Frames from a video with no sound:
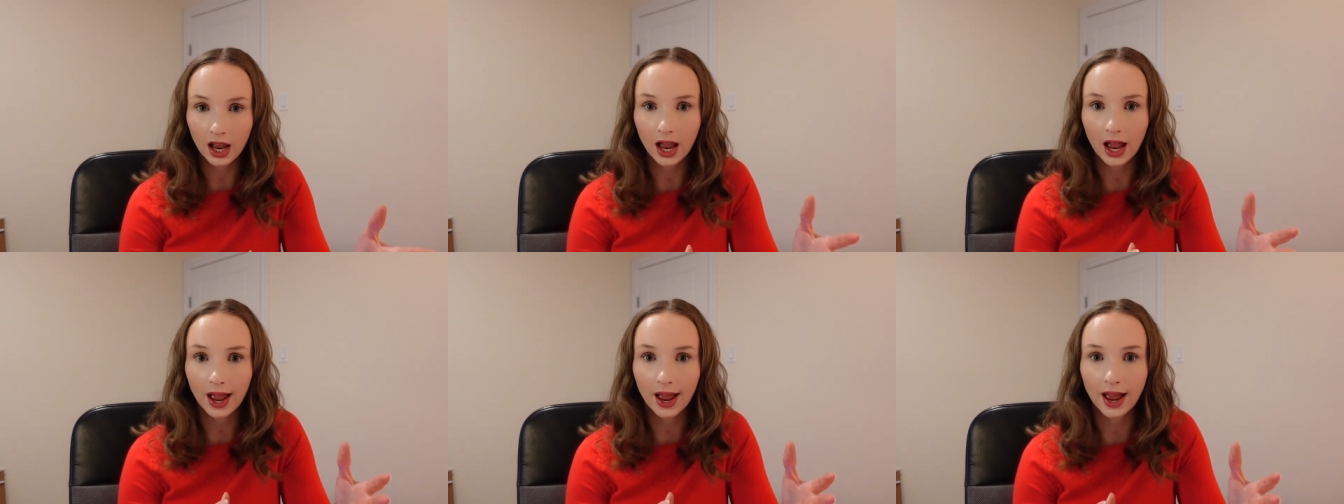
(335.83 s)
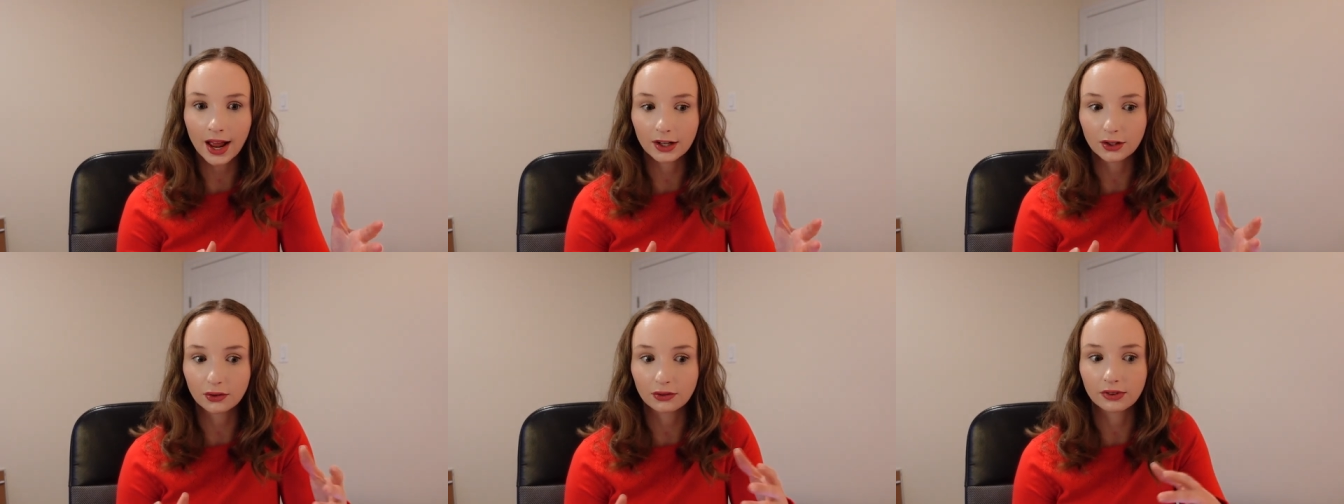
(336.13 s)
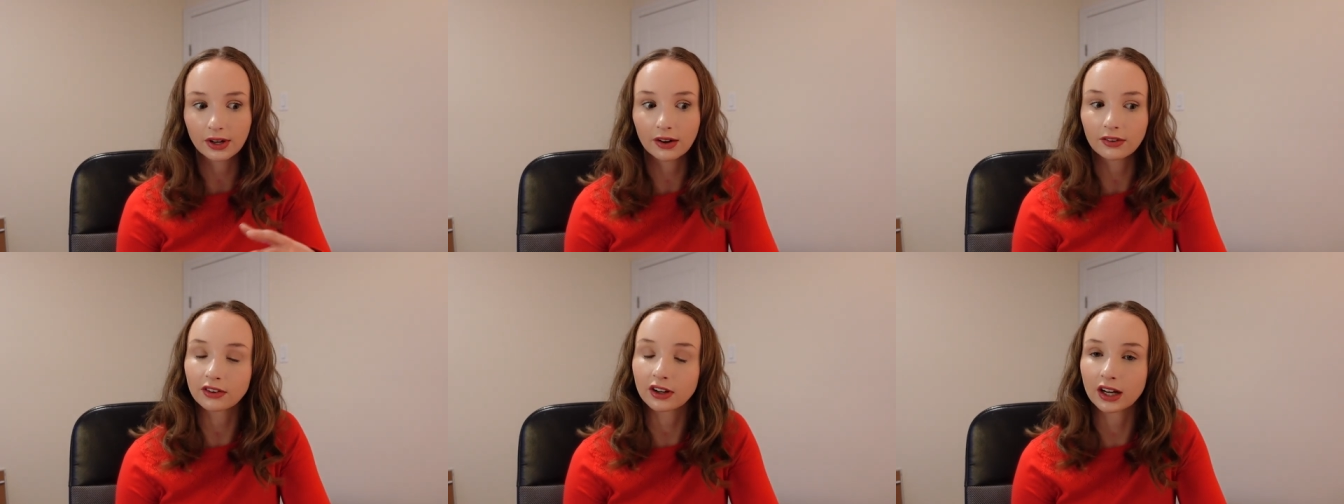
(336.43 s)
and you've
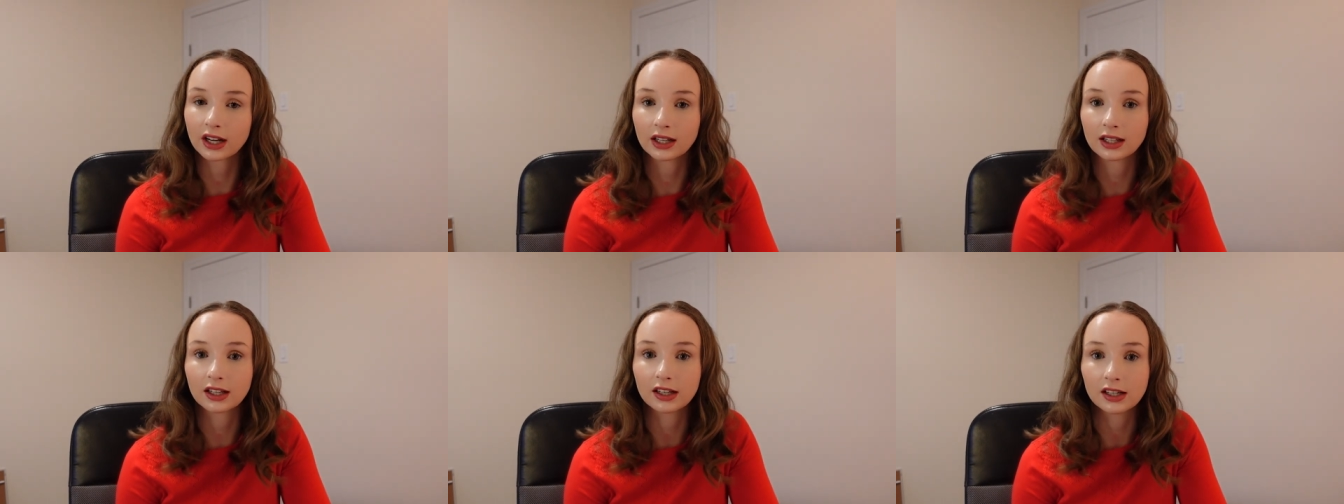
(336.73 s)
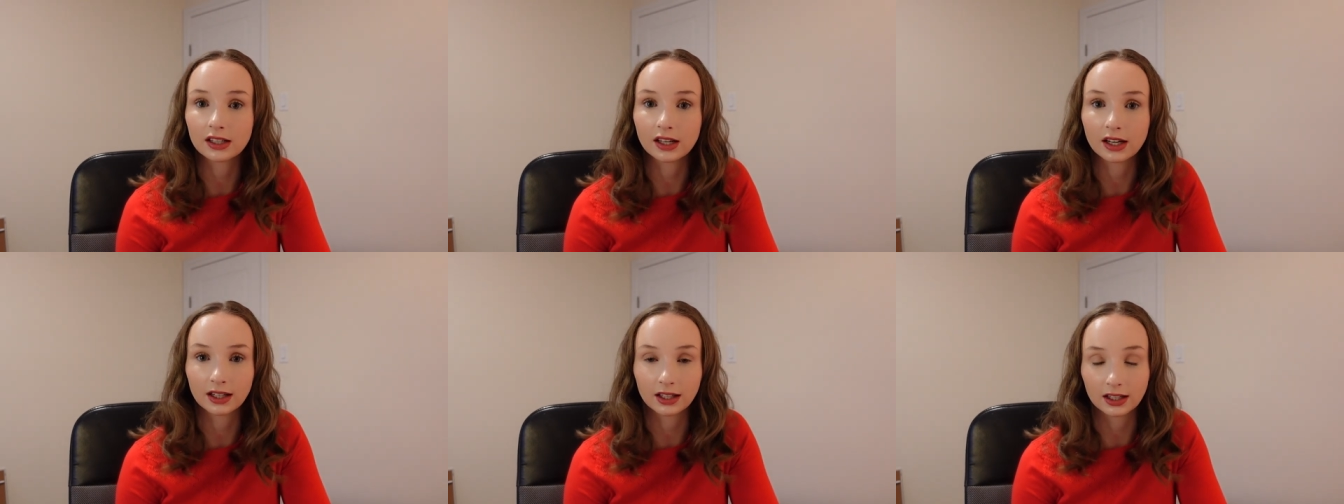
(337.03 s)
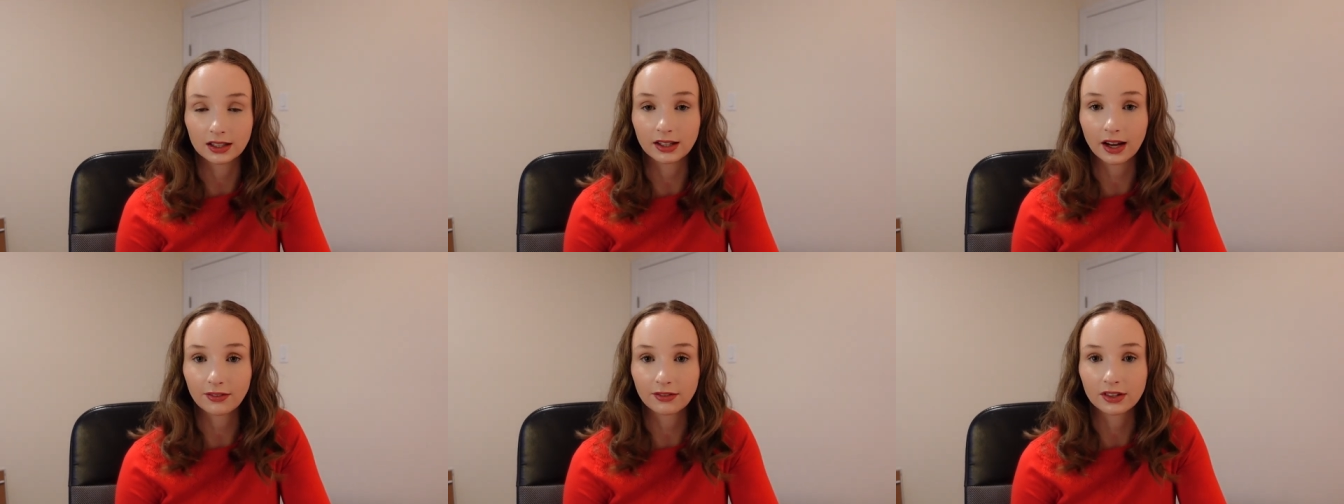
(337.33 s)
never eaten in,
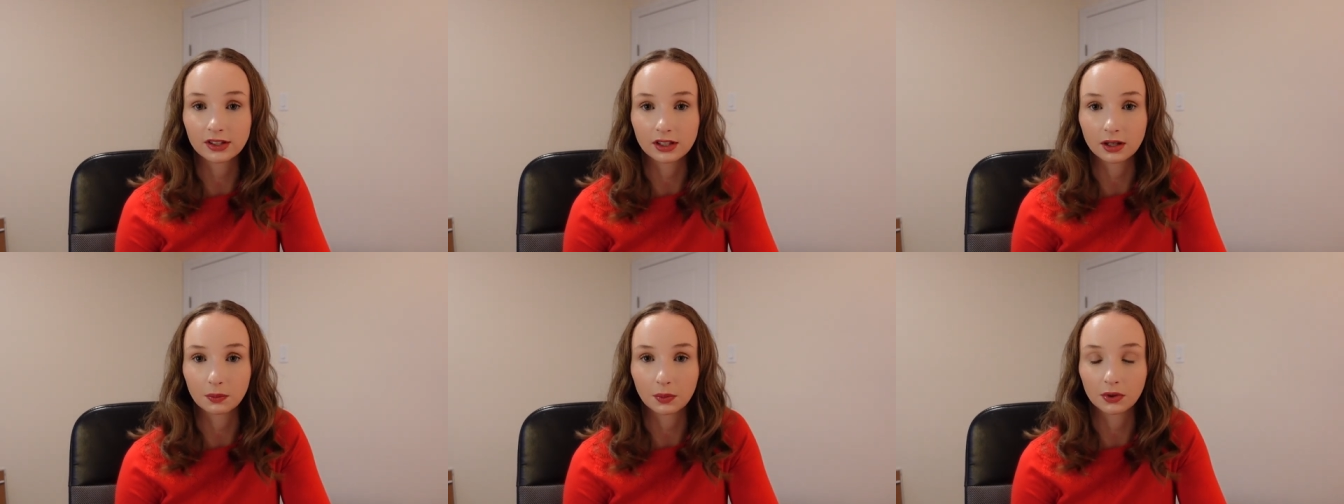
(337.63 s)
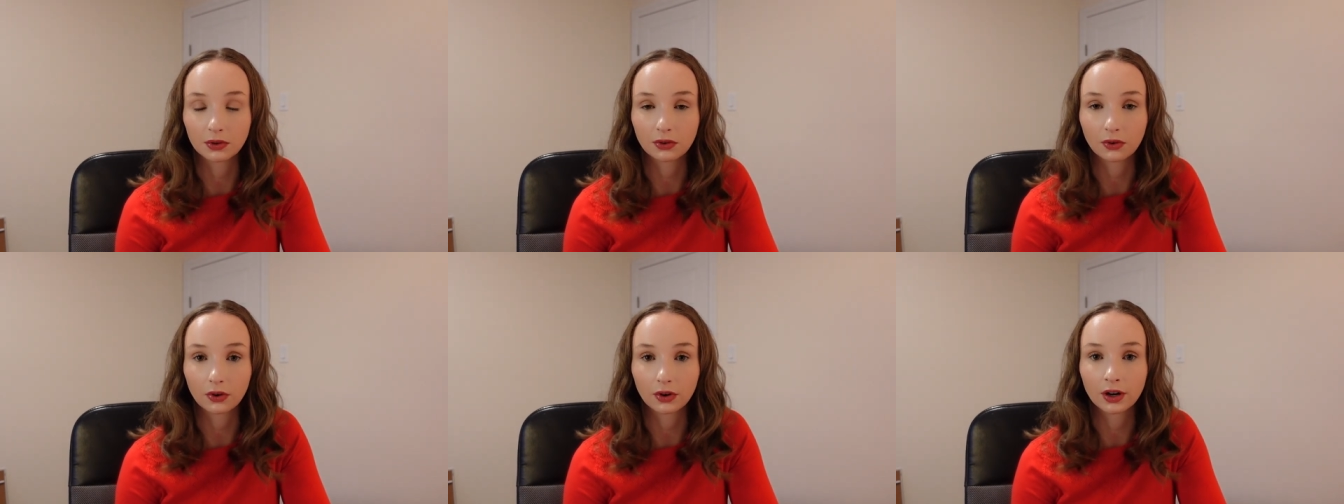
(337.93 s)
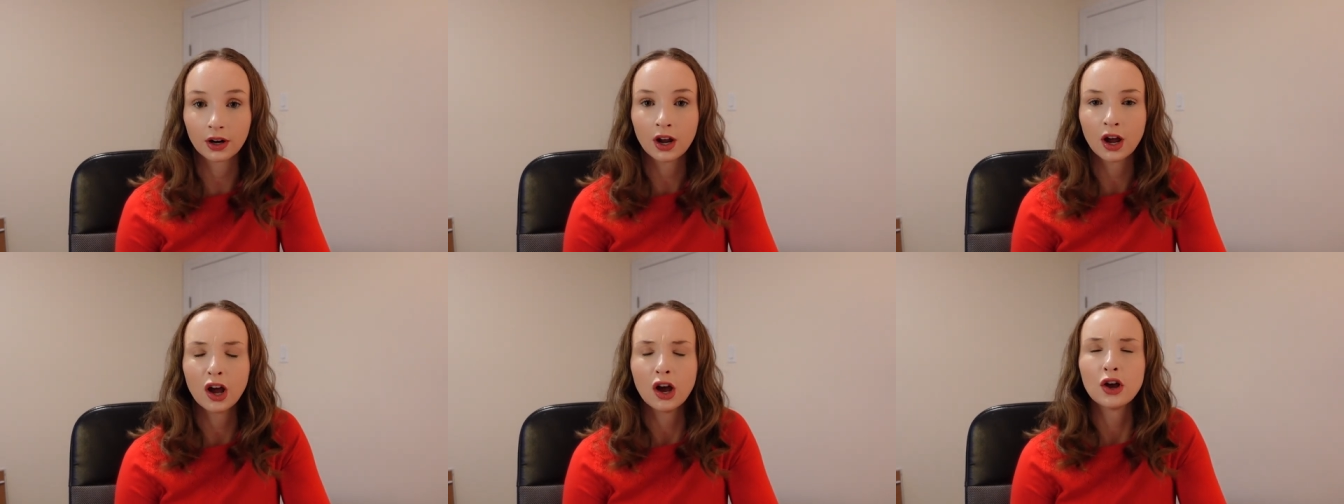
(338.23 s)
a deficit before.